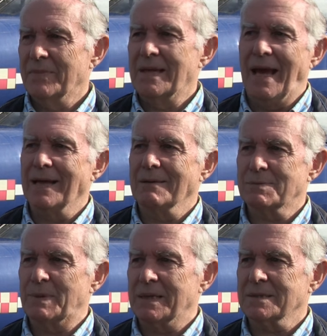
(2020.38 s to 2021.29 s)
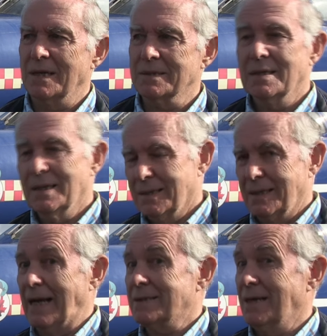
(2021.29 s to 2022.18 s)
yeah, that was pretty exciting.
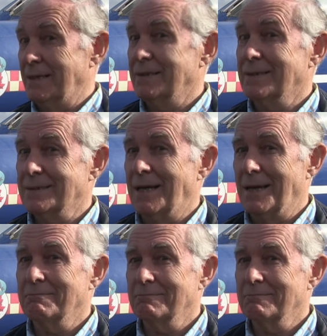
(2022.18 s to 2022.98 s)
The next guy did the same.